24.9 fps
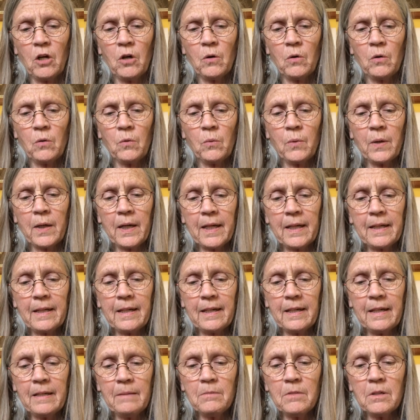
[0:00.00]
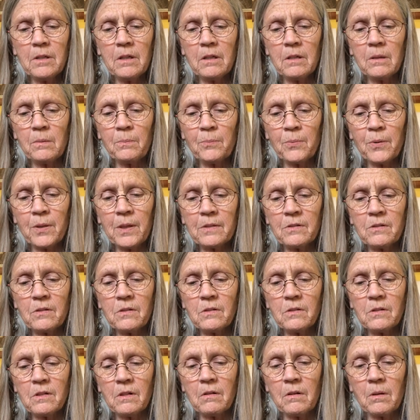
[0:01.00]
When I came into the
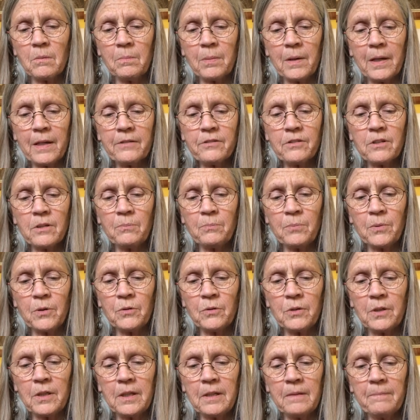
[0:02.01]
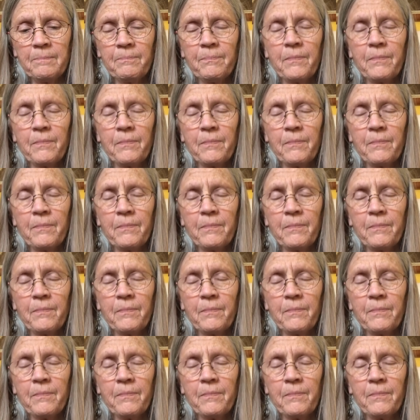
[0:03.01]
presence of the Blessed Beauty,